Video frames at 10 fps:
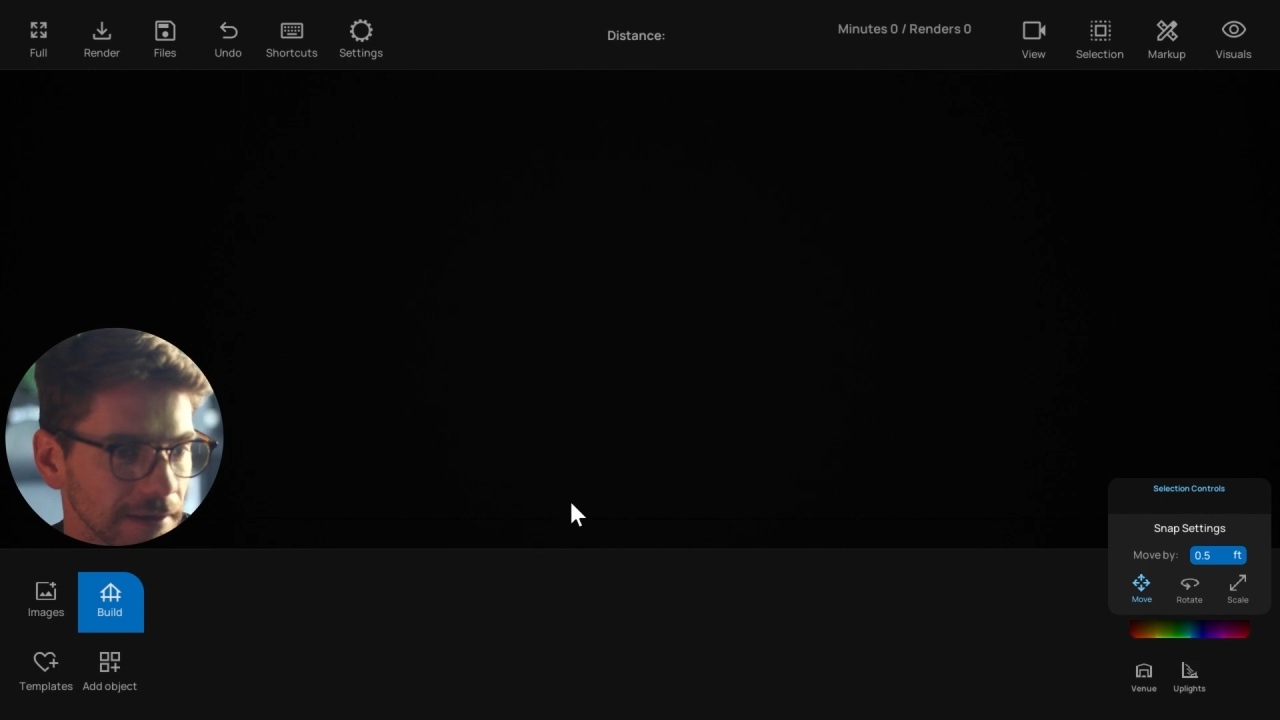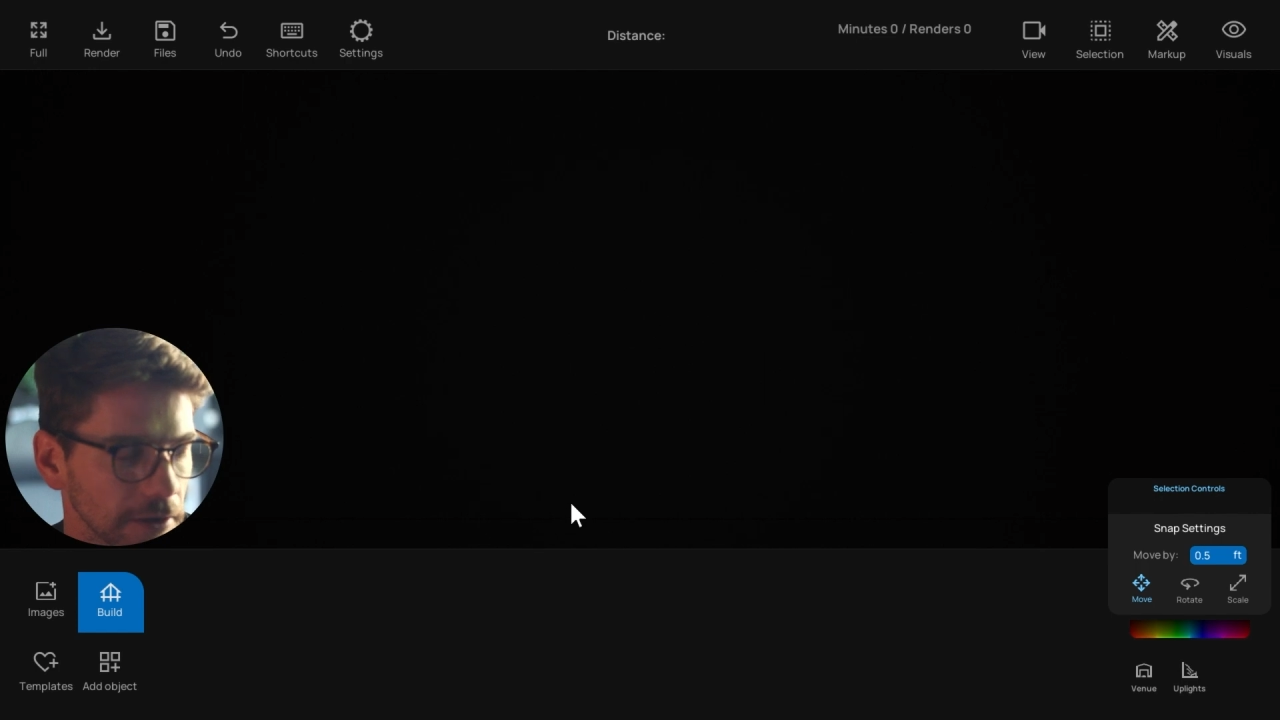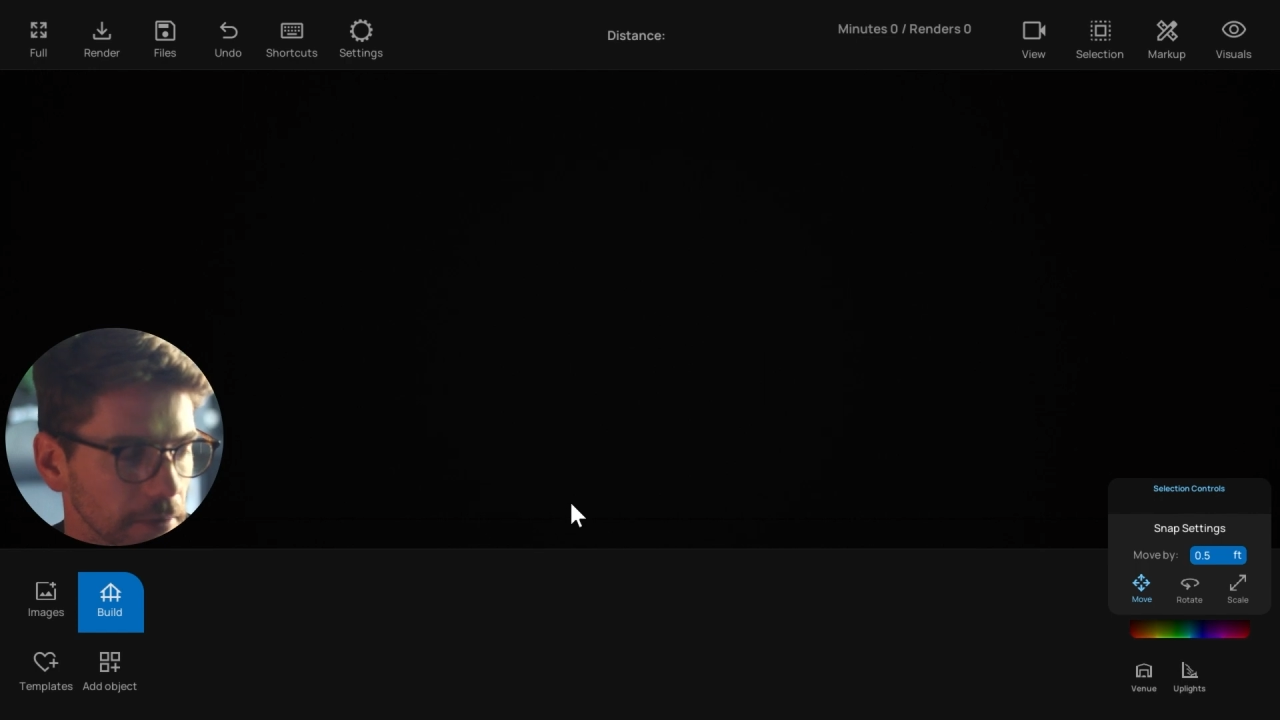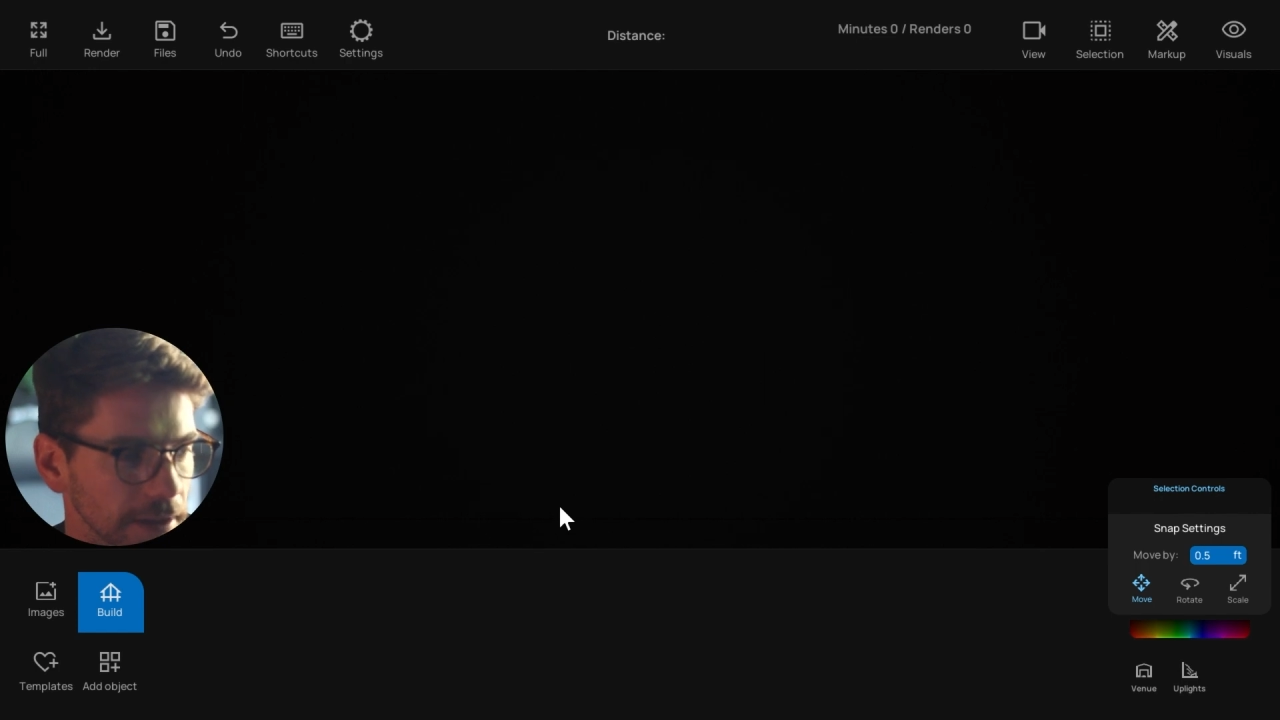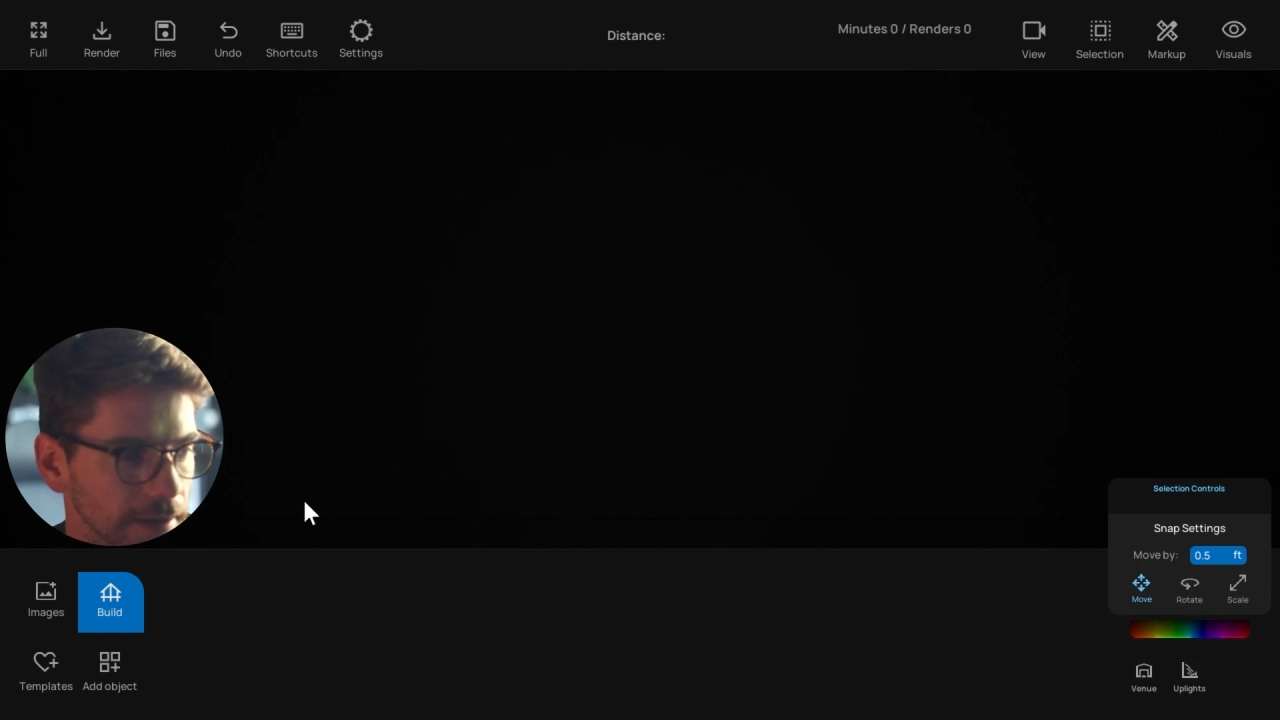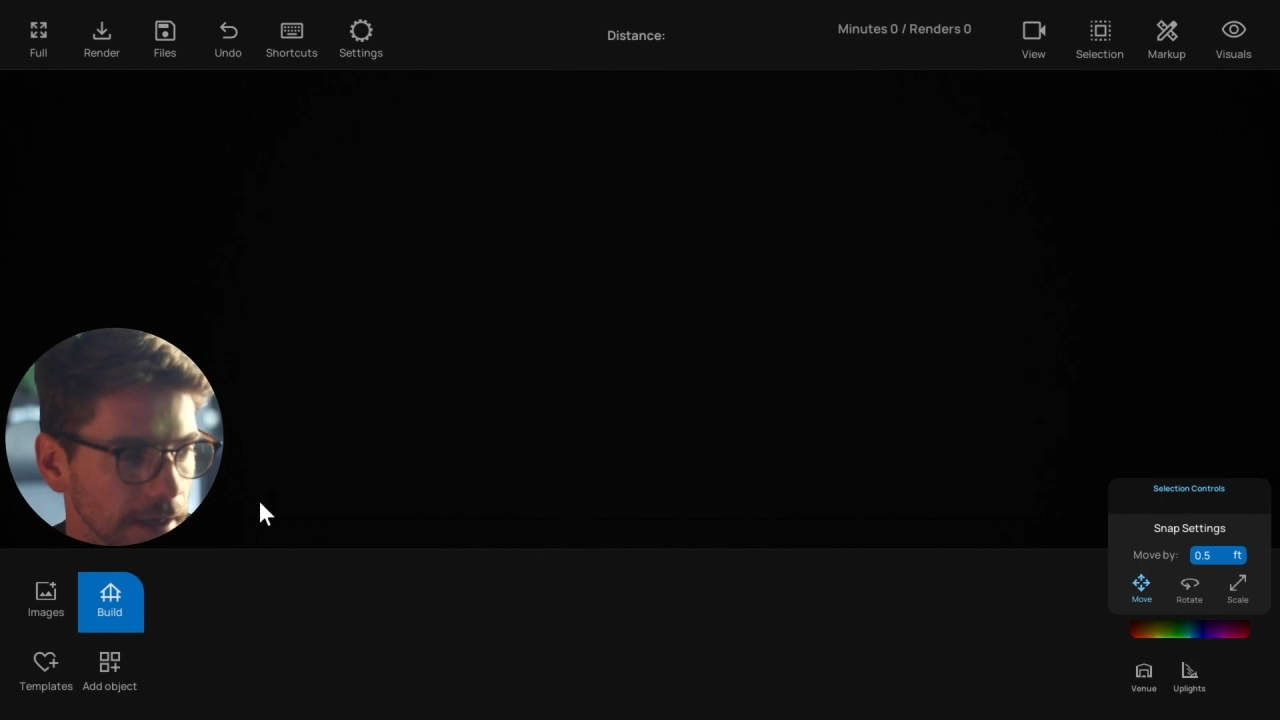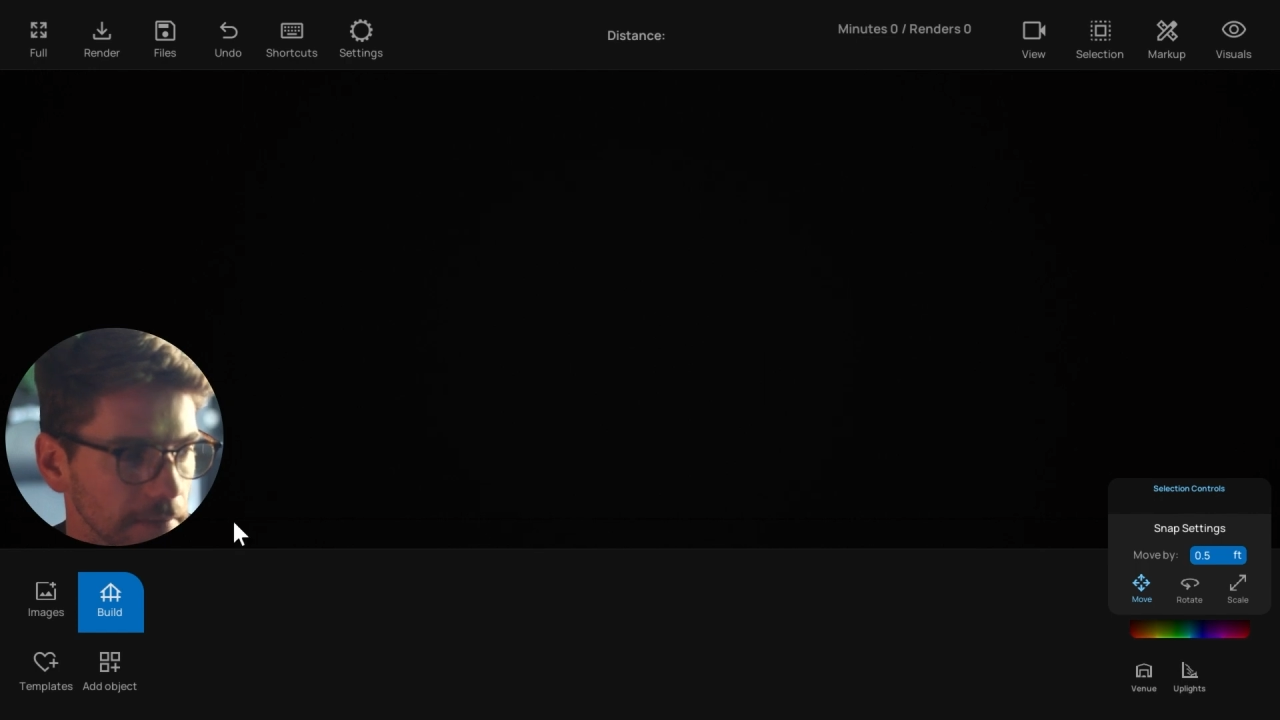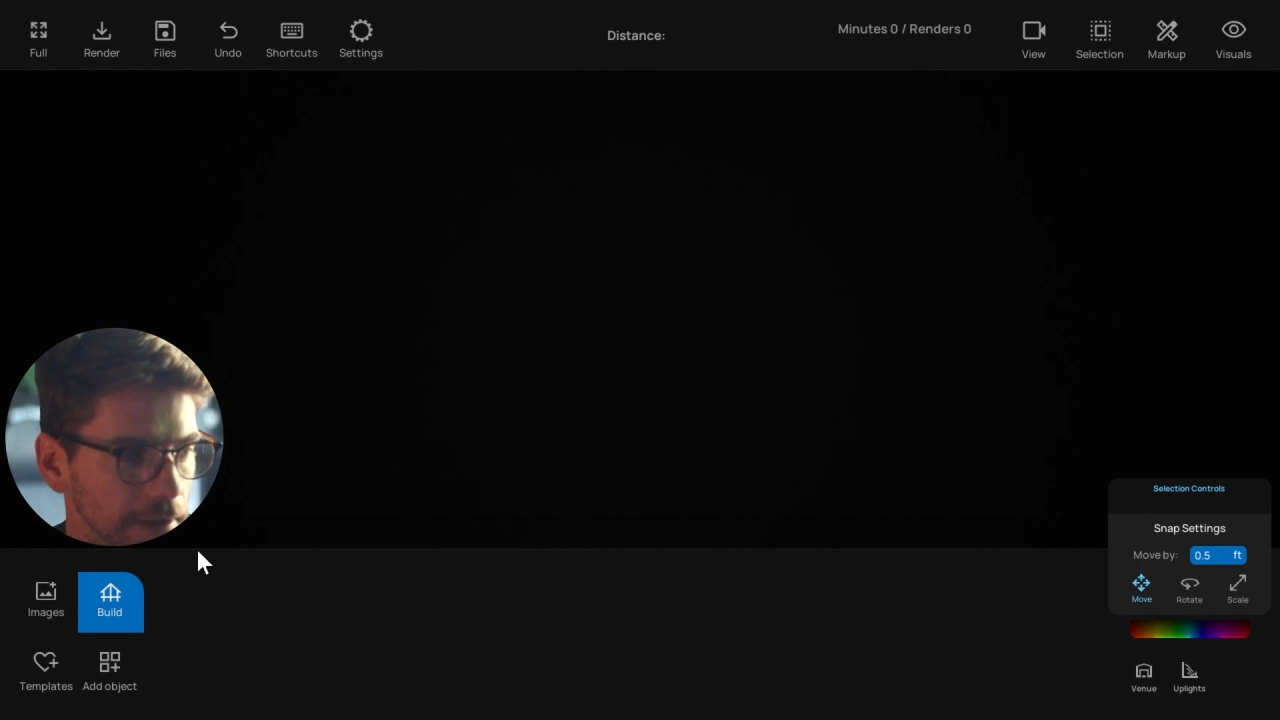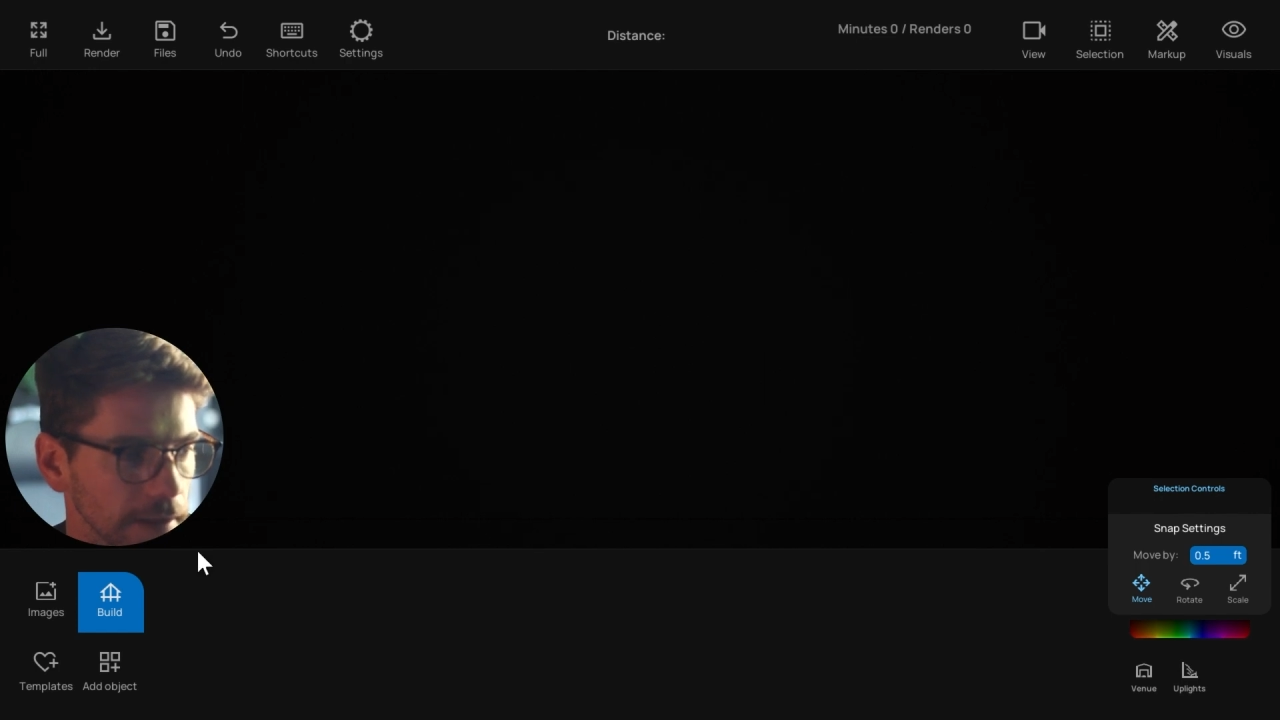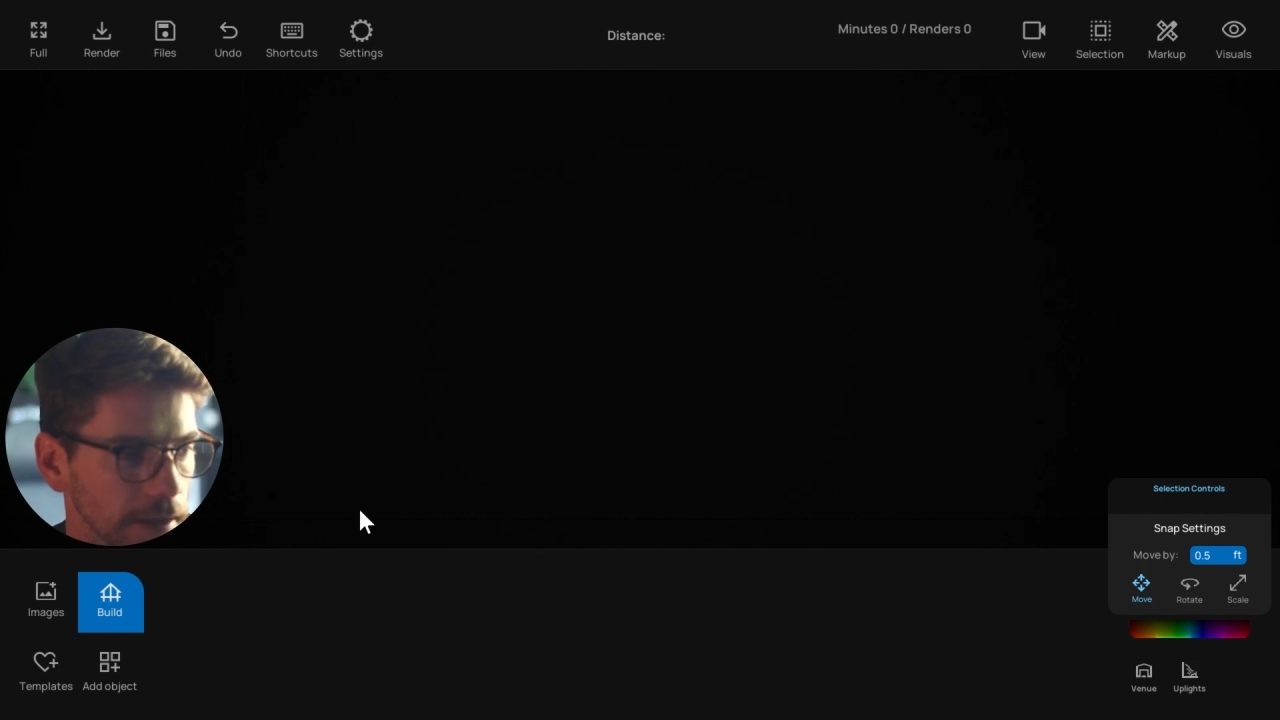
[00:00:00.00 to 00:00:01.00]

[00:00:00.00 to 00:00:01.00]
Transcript: a little bit of time, but